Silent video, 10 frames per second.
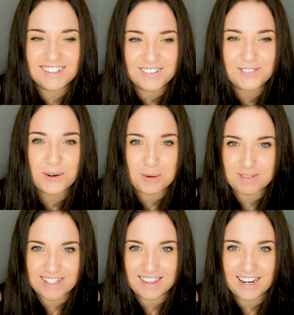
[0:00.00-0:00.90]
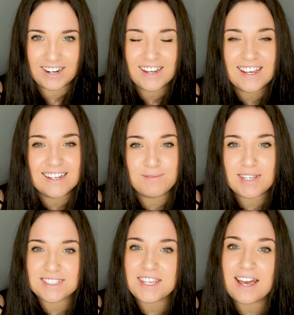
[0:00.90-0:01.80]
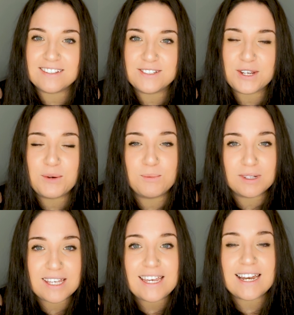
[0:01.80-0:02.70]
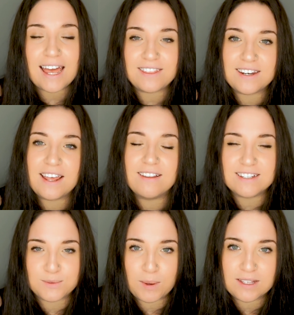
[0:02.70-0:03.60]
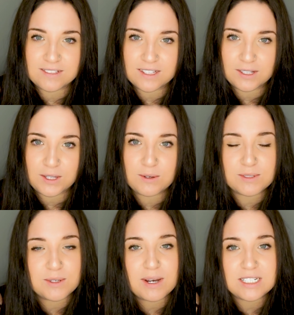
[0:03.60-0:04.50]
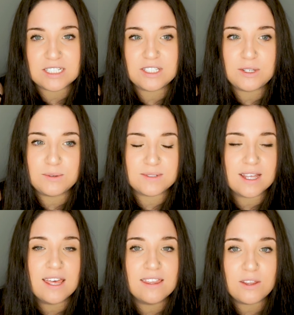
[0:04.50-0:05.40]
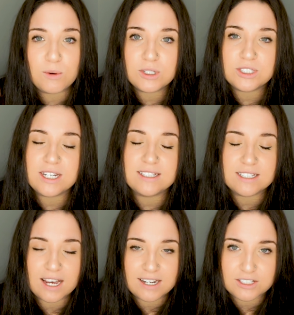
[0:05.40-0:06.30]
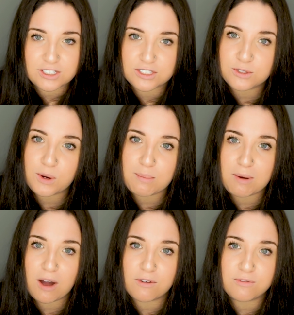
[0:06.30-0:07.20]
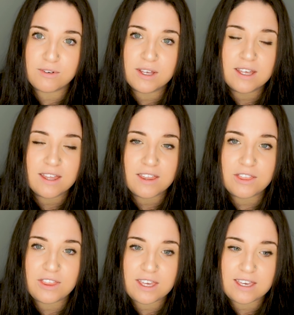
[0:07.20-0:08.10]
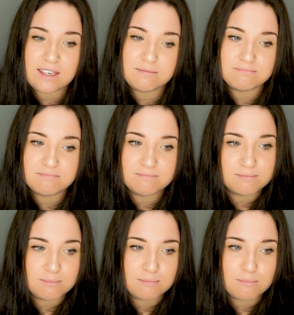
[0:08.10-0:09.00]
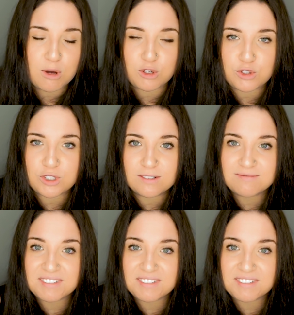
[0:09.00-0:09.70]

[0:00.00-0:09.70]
forms in there because the acetone will eat at the nail as well as the glue. So I just use the orange stick to kind of just scrape off the mush.